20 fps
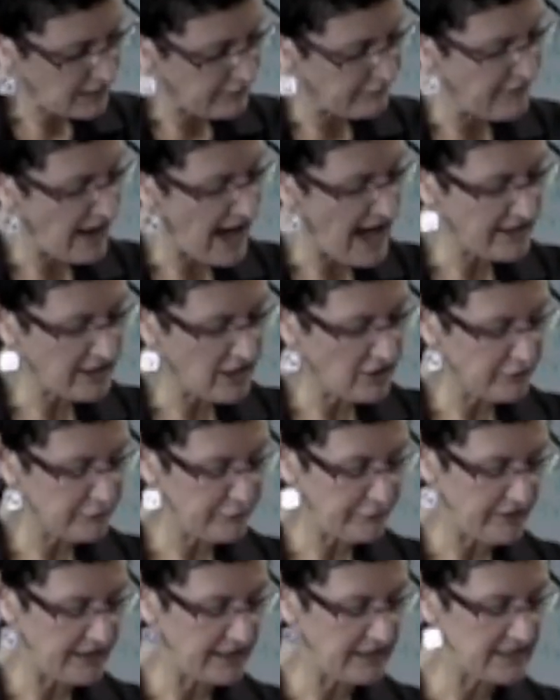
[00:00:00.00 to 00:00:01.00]
for adult
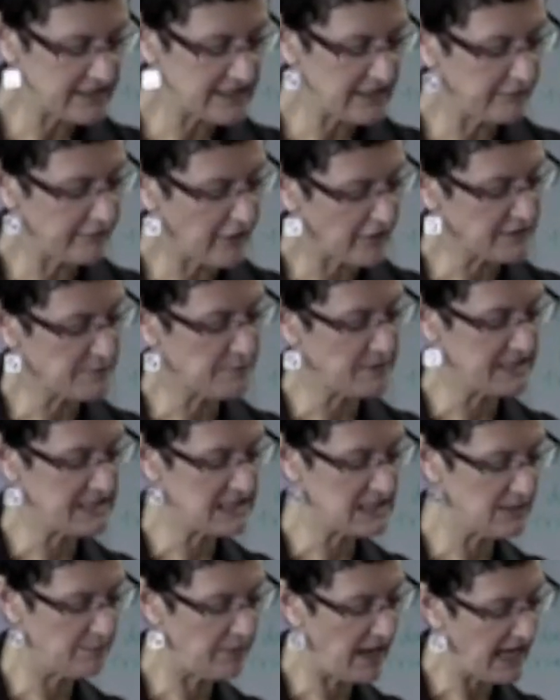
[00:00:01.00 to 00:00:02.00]
offenders involves
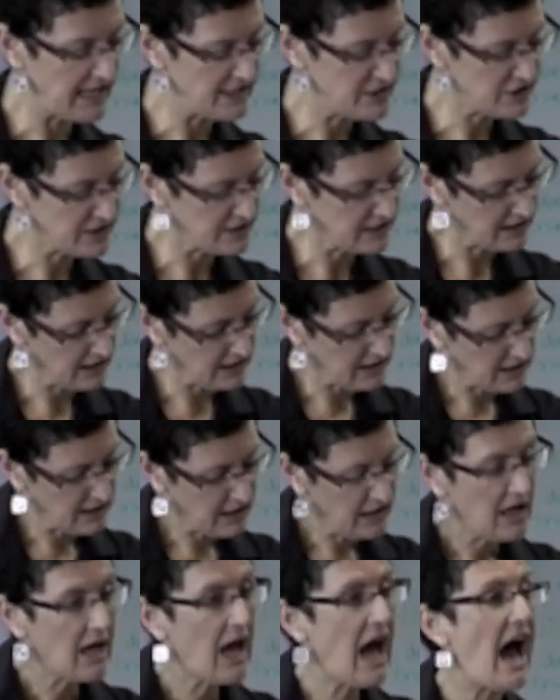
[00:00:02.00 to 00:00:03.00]
participation
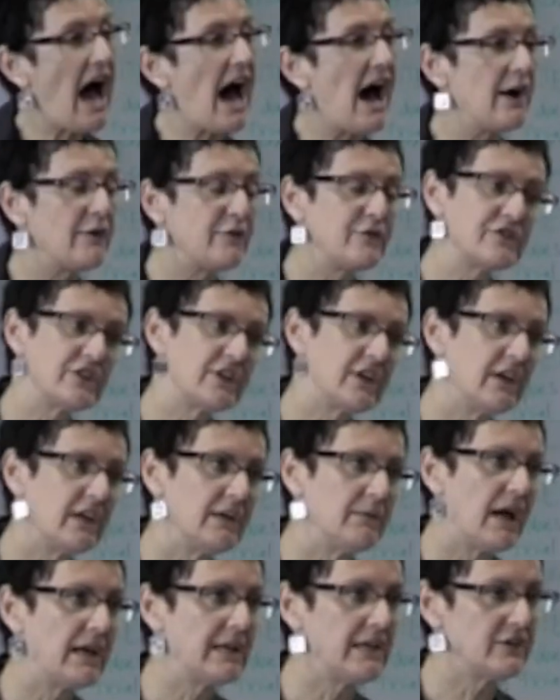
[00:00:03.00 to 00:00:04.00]
after
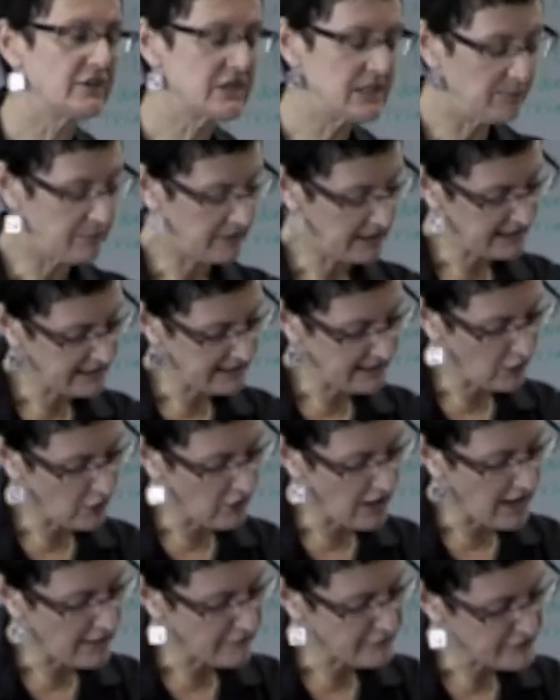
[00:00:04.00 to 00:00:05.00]
a guilty plea or
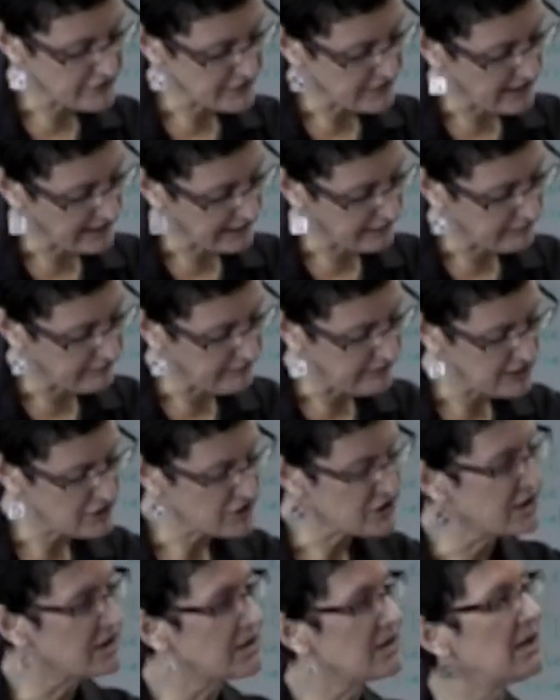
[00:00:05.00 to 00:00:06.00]
after a
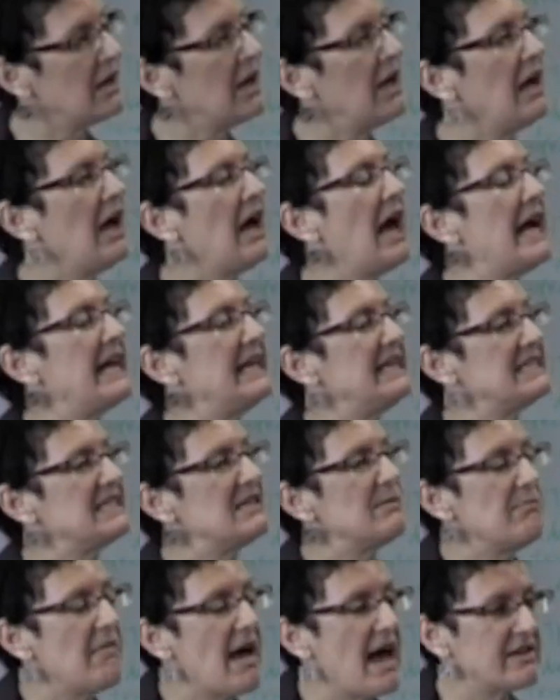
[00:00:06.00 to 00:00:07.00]
conviction. It is
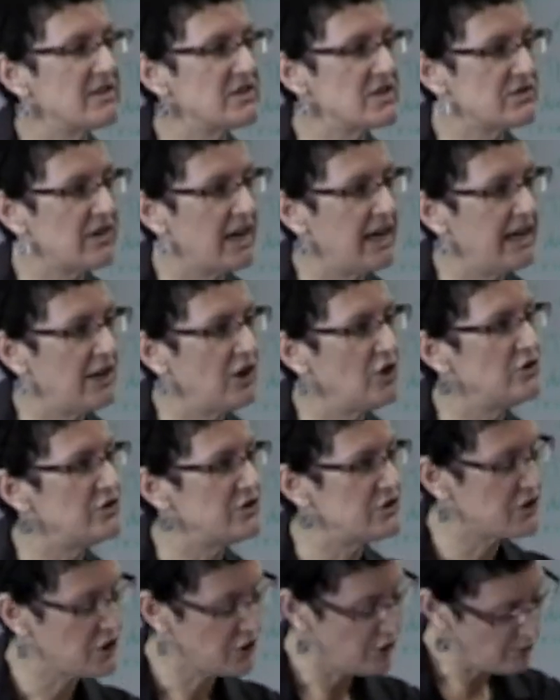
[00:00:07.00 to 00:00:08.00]
the magistrate who
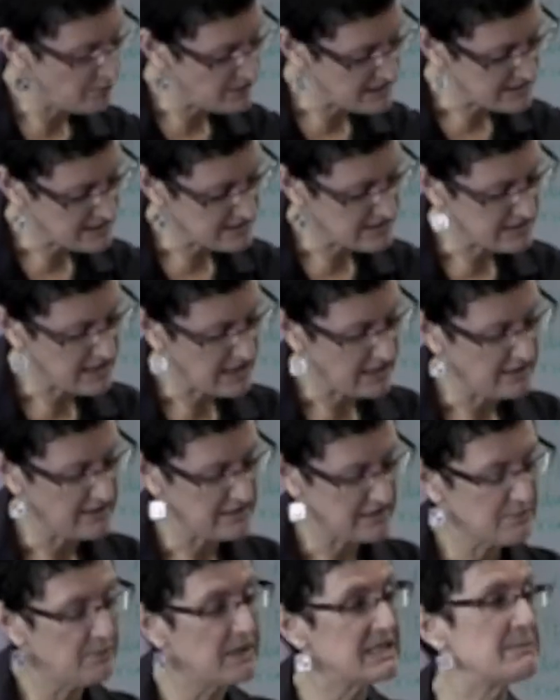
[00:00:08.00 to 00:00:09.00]
determines the
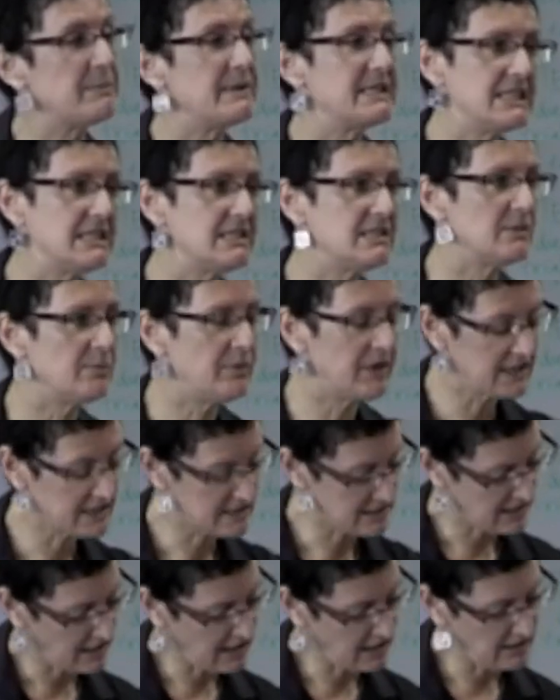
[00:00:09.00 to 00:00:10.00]
sentence, but
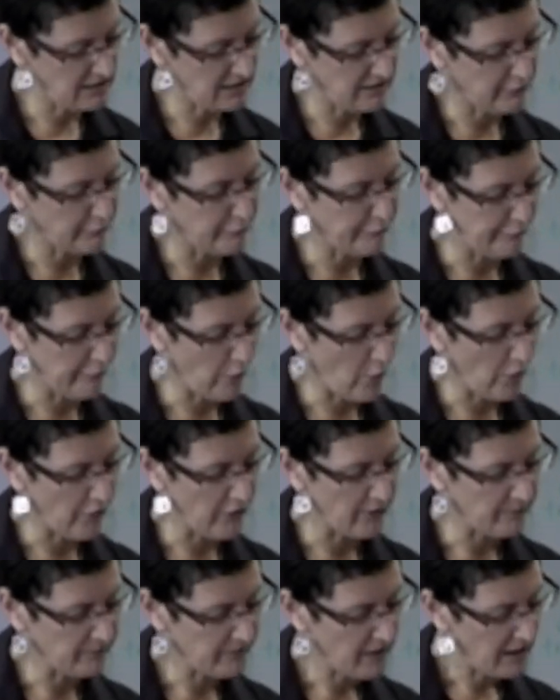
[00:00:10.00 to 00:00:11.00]
participants in the
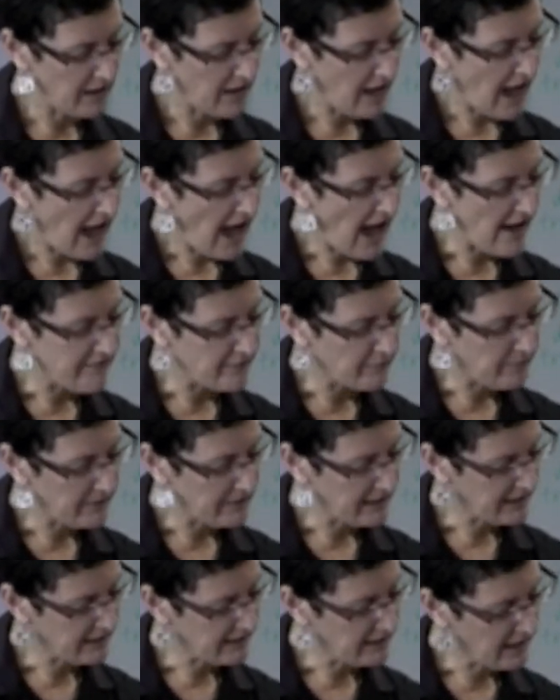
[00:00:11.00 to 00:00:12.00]
forum have,
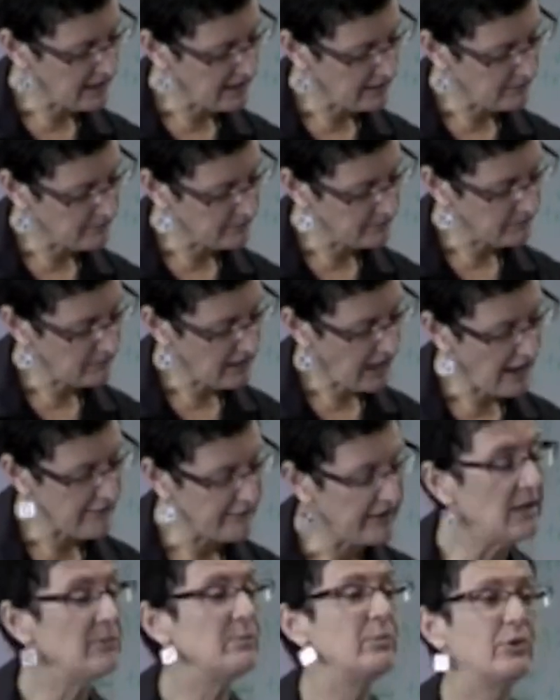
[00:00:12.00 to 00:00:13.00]
a, um,
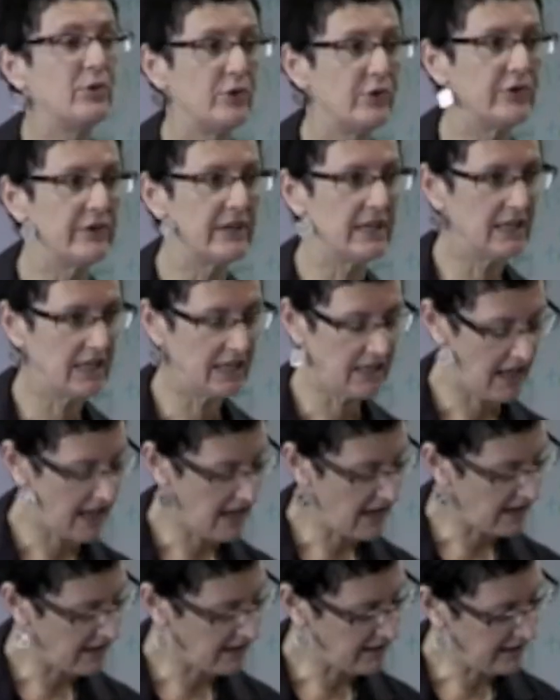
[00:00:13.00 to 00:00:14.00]
have input
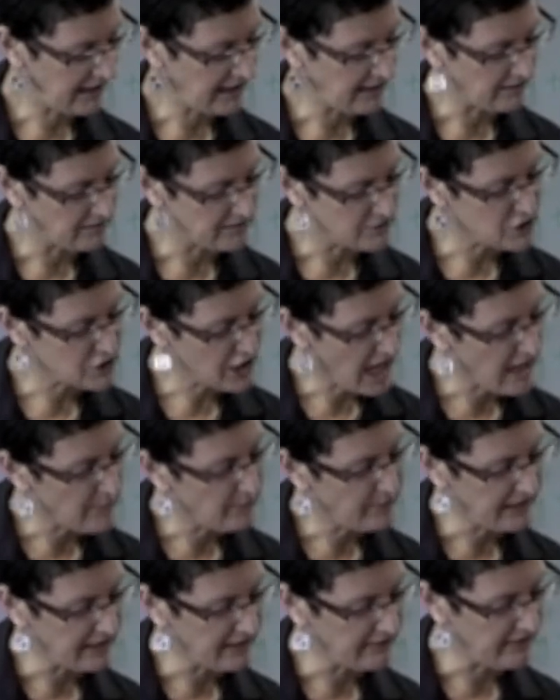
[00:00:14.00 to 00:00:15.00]
uh, in
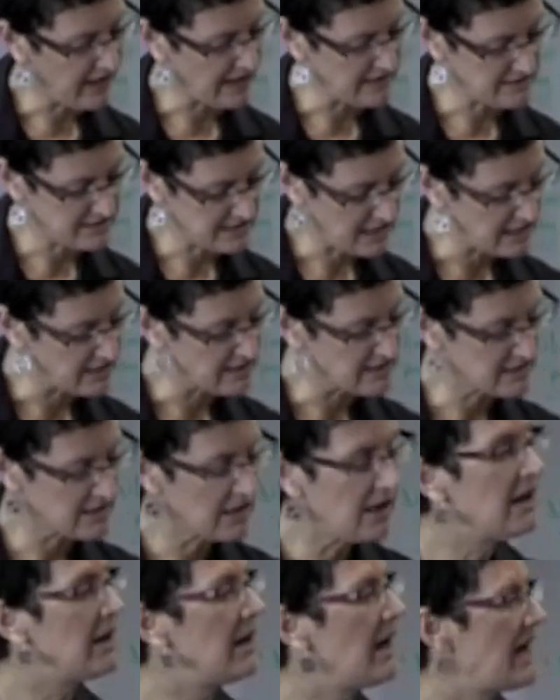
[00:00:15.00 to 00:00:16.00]
shaping that sentence.
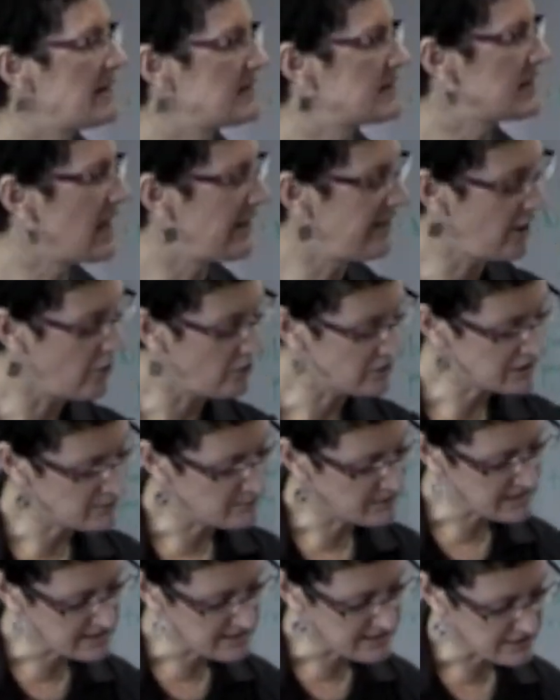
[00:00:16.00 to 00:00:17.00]
As I say, the
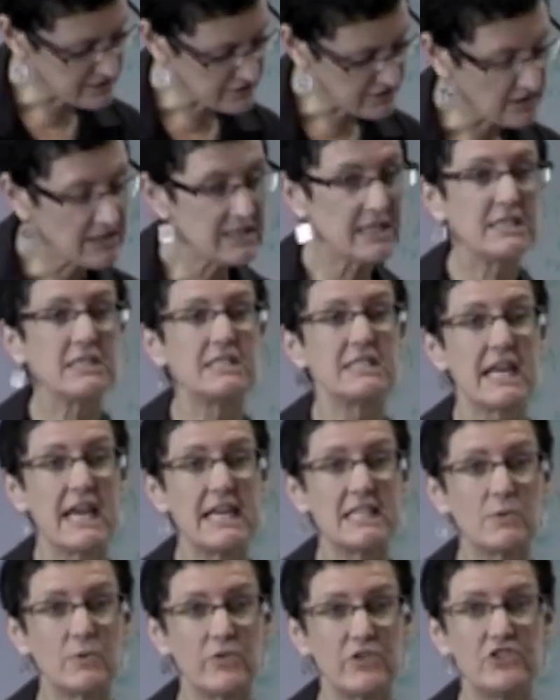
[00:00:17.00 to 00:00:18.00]
ultimate decision
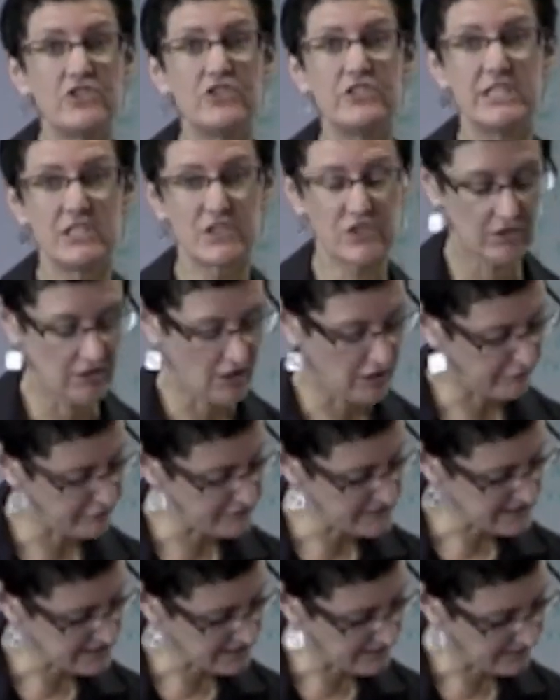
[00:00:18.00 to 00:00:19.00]
stays with the judicial
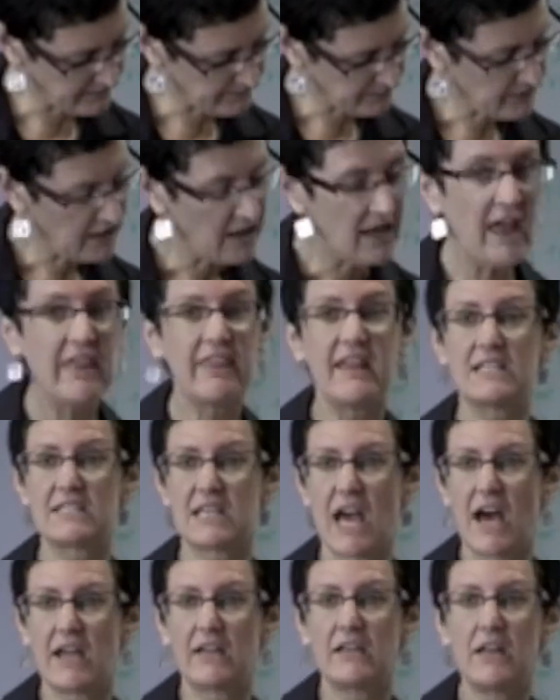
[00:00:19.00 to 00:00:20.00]
officer. That's
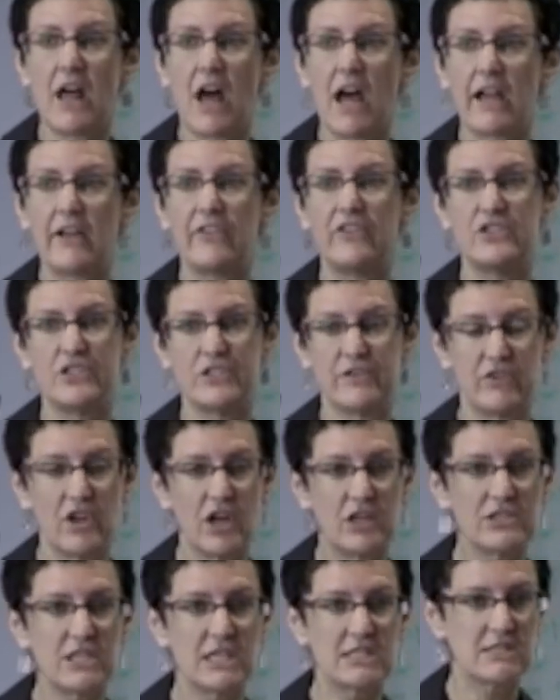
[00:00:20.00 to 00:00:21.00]
unlike the
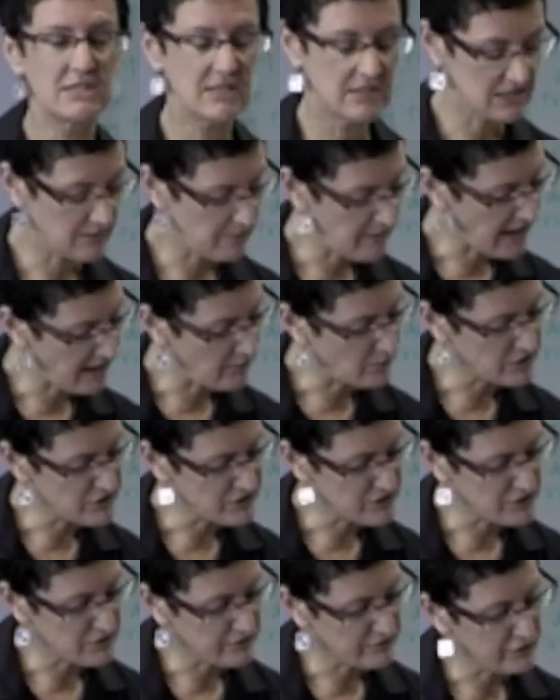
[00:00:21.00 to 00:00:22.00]
juvenile justice domain, which
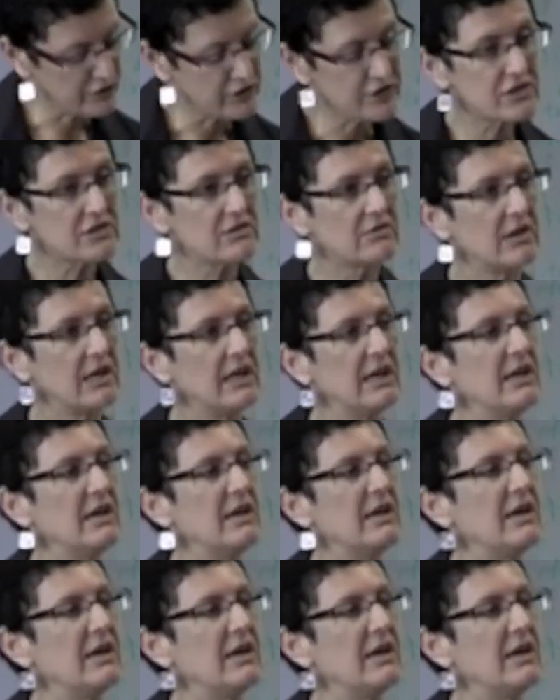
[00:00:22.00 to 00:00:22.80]
is diversionary,